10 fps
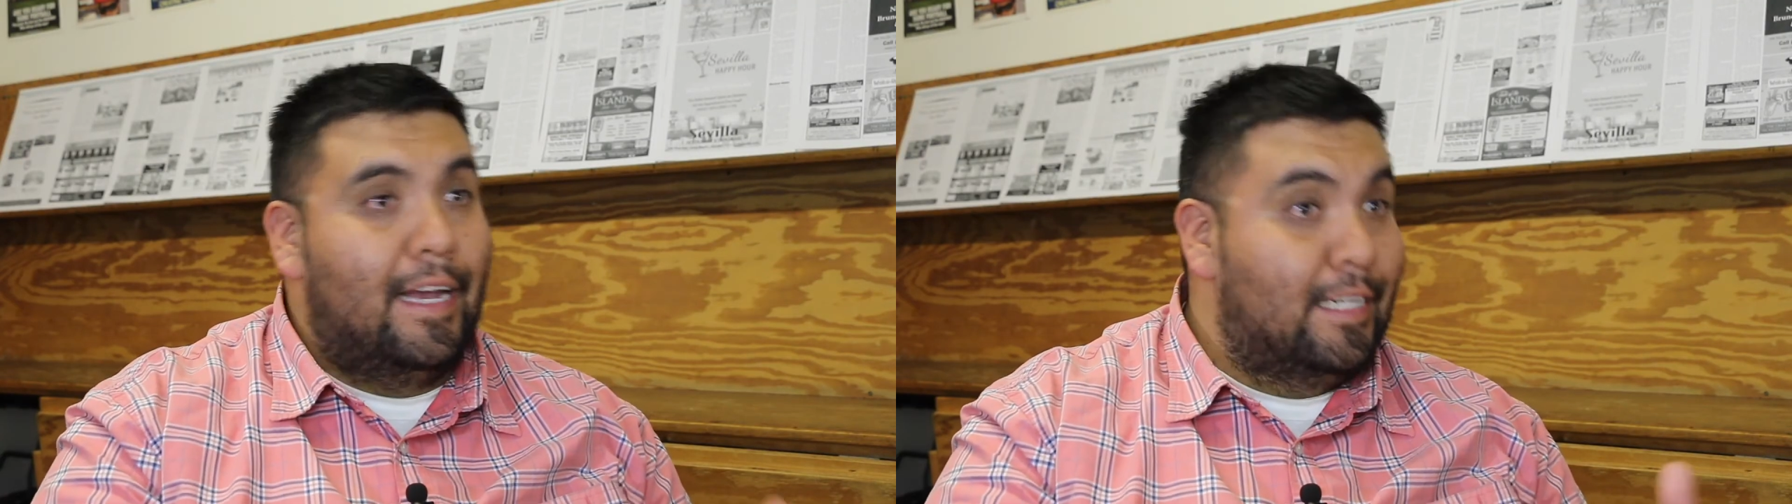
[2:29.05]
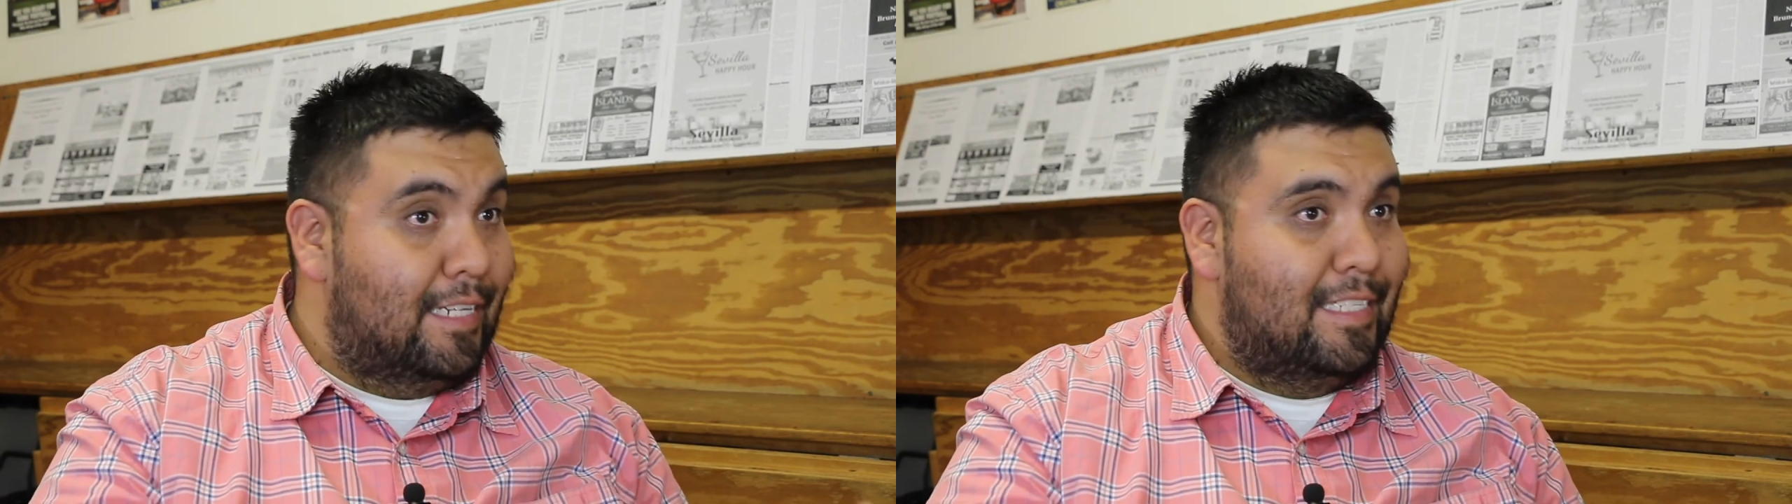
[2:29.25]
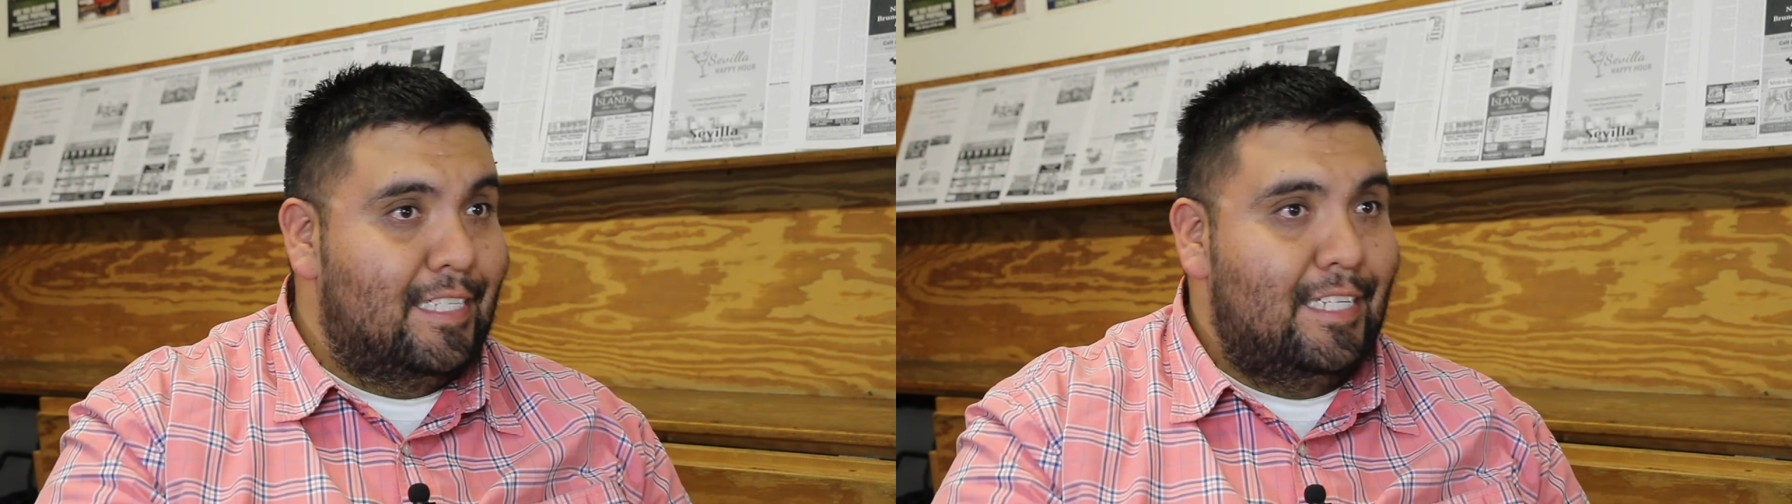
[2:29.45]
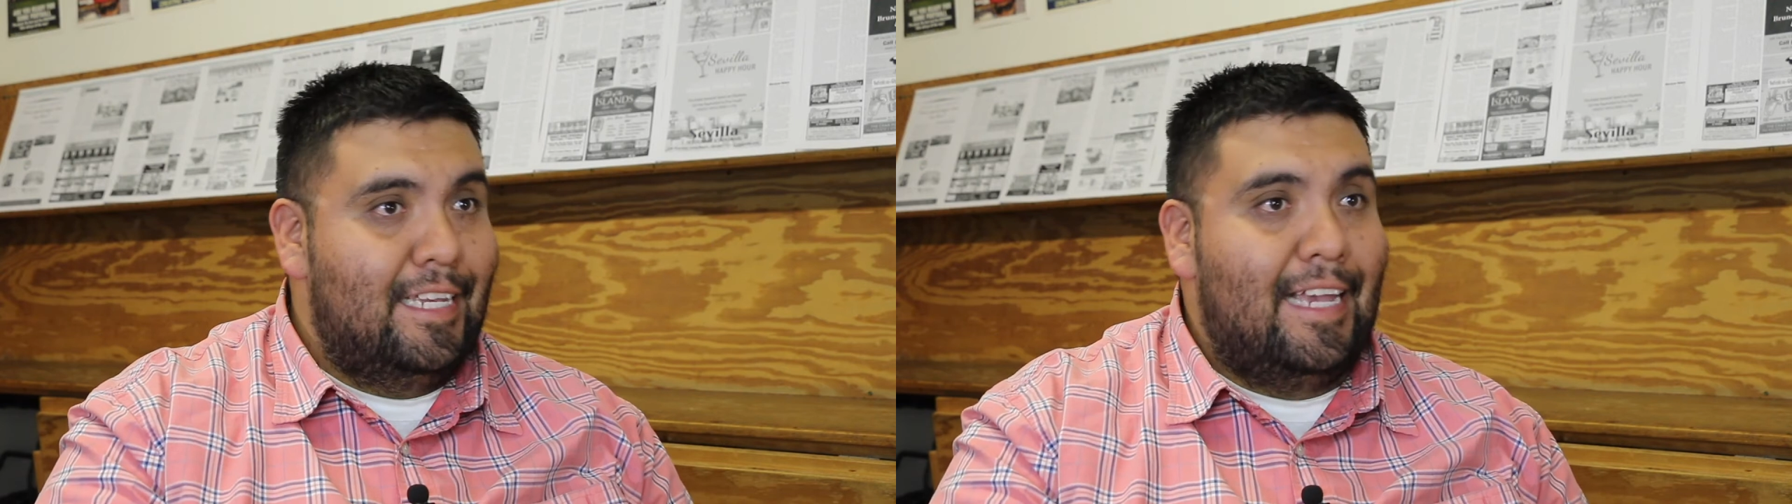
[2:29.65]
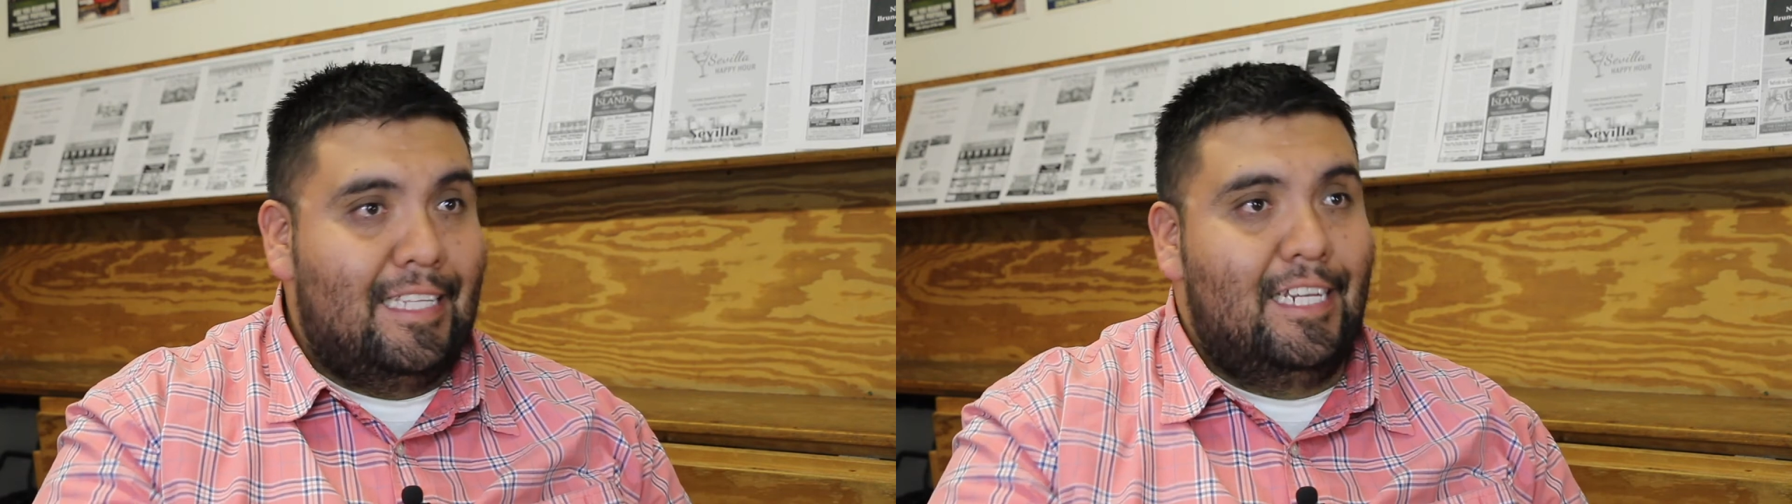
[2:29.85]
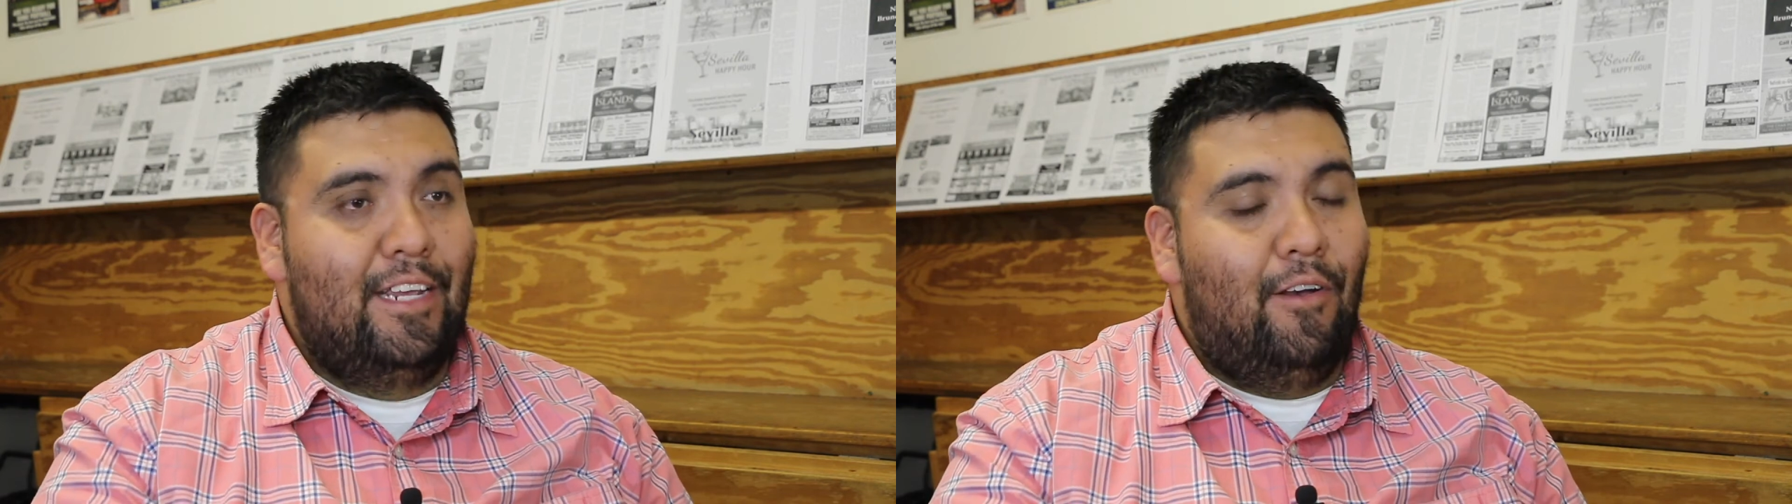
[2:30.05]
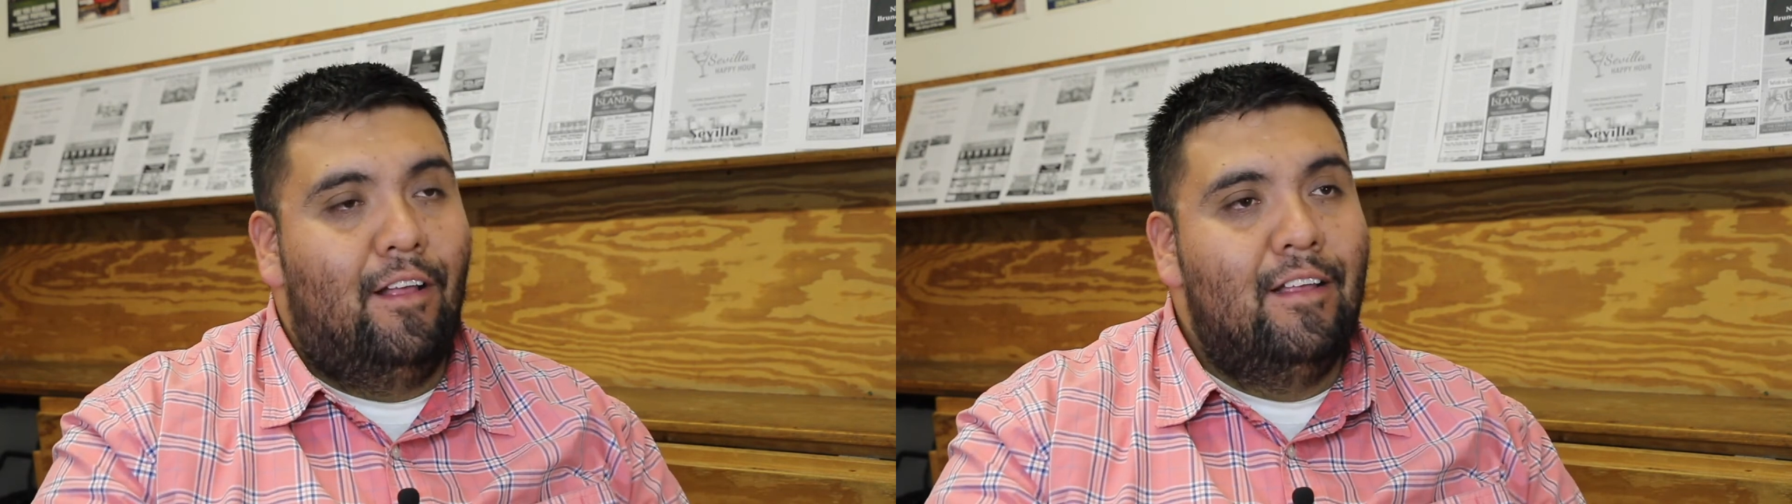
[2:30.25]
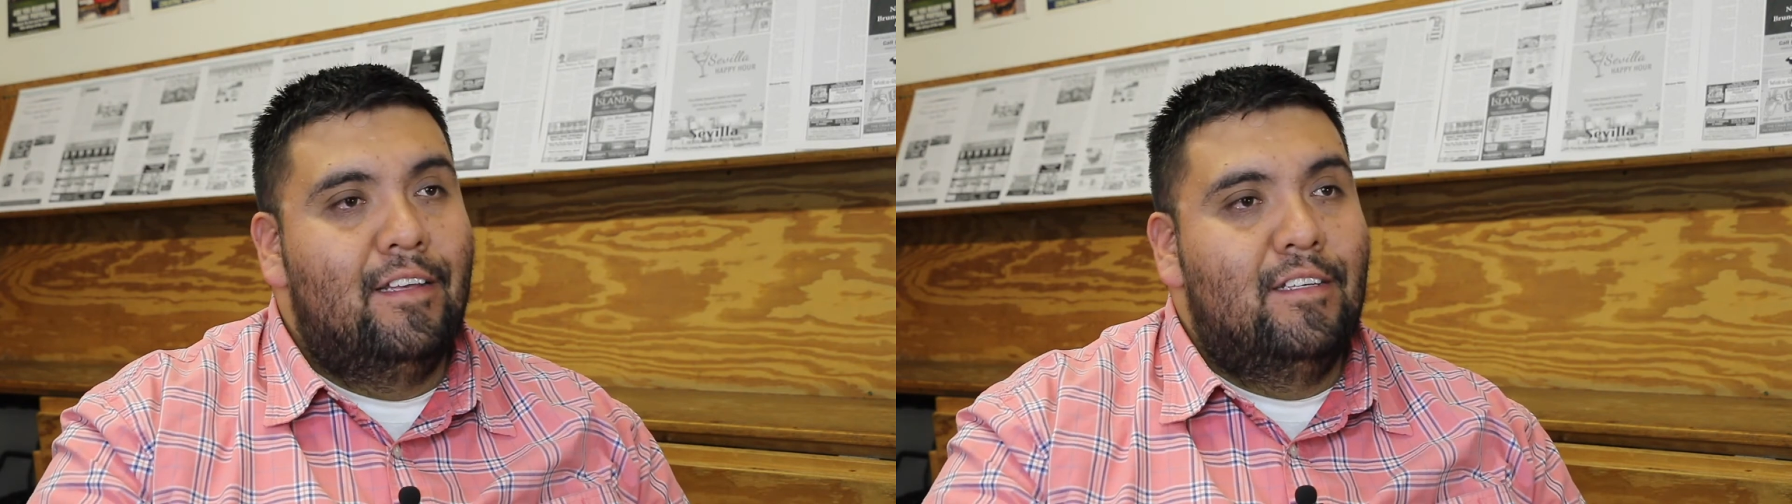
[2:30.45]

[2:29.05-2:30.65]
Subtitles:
a Justice League at City Hall.